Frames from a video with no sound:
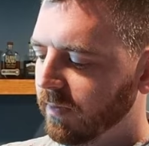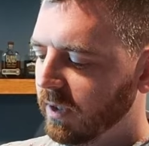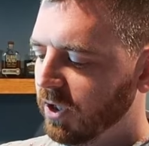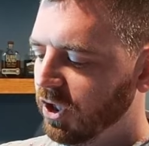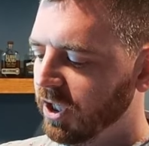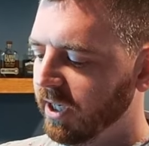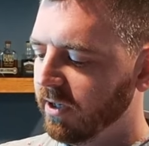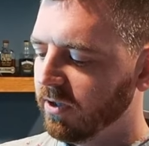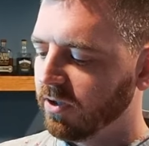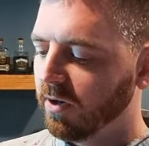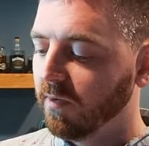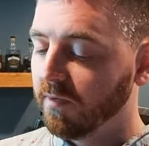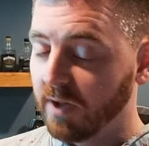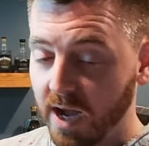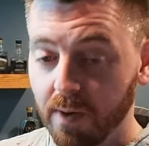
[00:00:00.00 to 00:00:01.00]
Cheers.
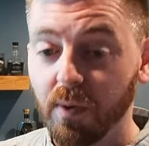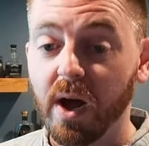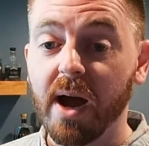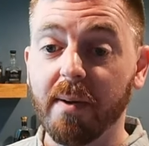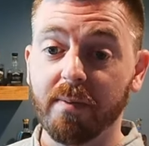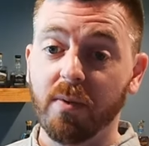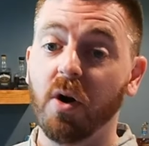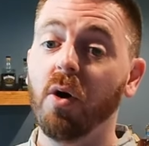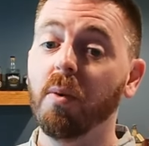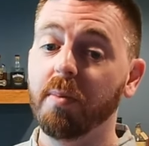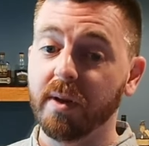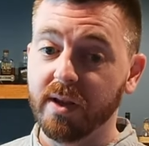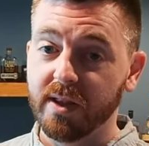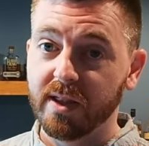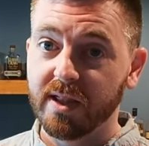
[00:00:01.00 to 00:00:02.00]
I'm
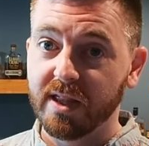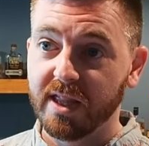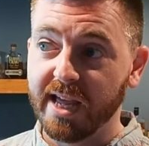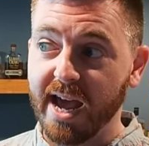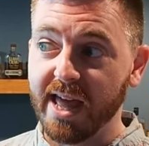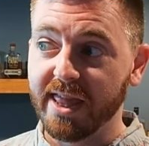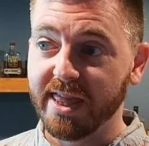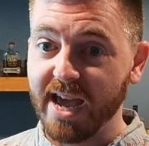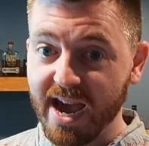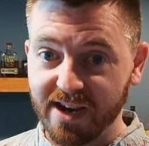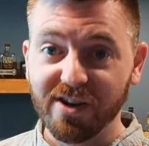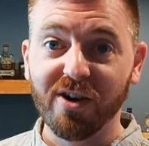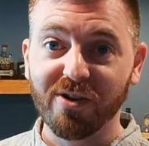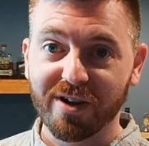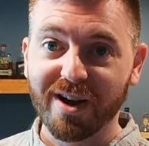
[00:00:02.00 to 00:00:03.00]
hoping that that
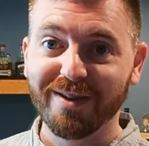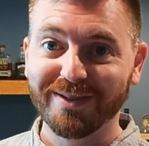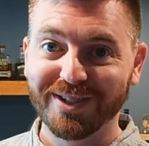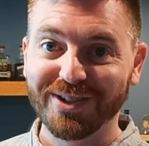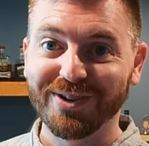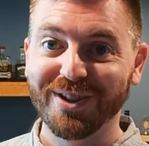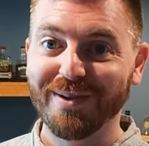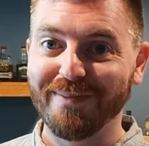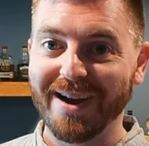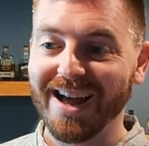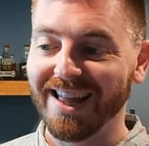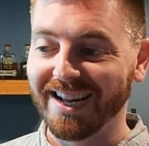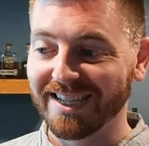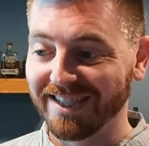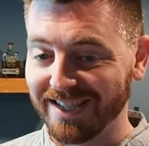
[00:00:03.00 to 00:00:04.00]
note comes through on the
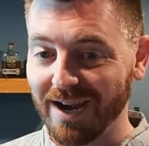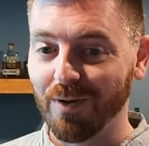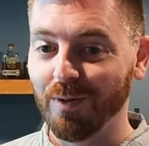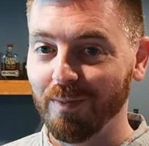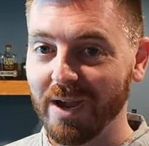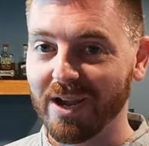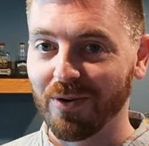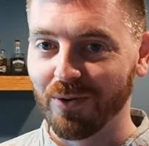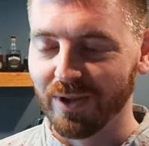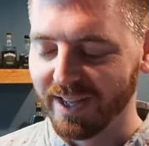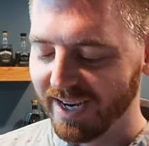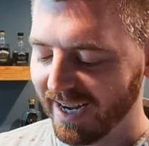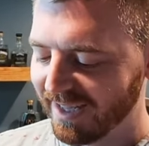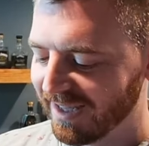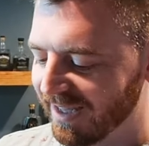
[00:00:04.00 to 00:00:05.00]
palate because that would make a really
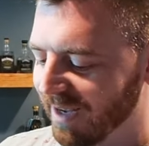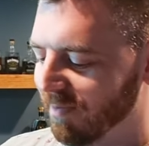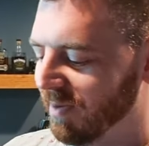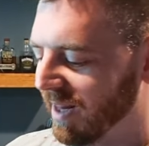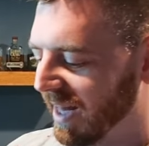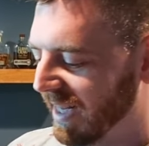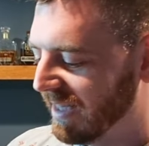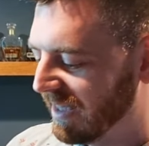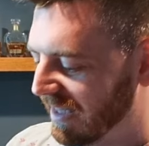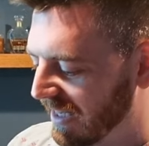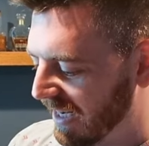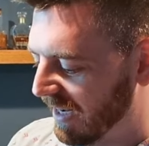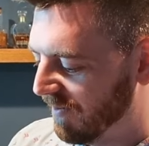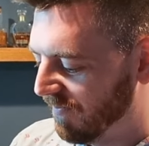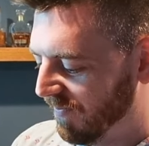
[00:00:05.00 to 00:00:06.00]
nice sip. But let's
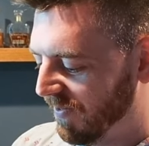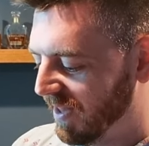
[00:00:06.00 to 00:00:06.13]
see.